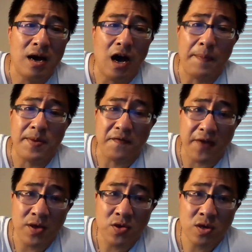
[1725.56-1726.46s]

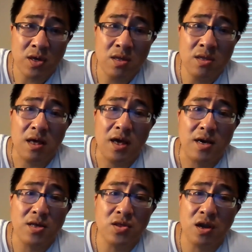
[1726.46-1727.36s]
observation,
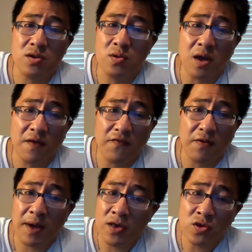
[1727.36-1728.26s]
external
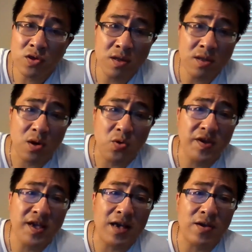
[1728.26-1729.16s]
confirmation,
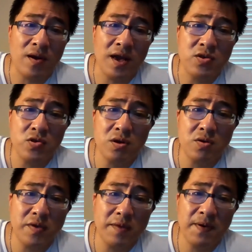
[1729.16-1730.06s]

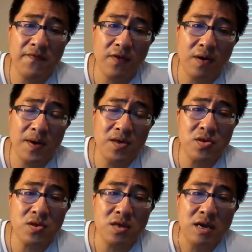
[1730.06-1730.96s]
recalculation,
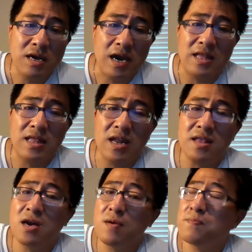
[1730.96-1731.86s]
reperformance,
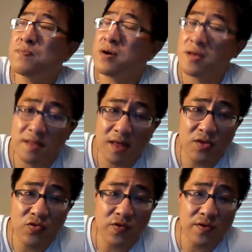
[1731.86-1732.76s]
analytical
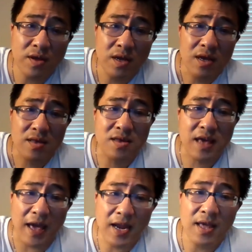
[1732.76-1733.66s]
procedure,
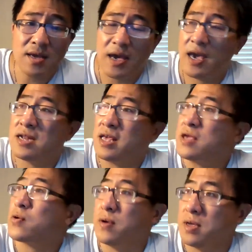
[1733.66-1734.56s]
scanning, and
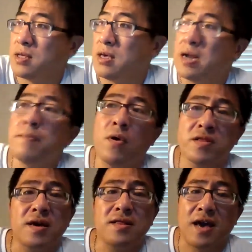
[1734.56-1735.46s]
inquiry. And more
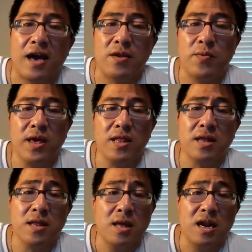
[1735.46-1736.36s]
than that, we're
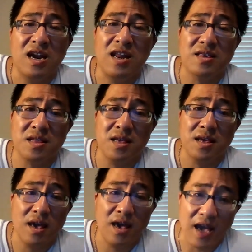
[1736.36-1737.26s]
gonna list
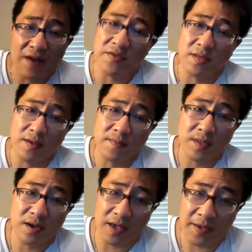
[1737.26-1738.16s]
everything,
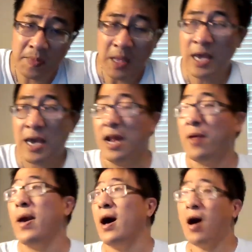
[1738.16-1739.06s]
okay? And
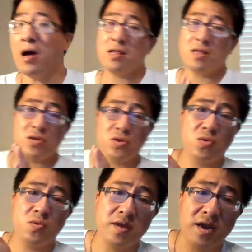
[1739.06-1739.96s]
when auditors
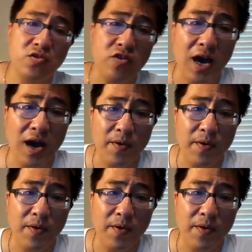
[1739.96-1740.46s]
do their job,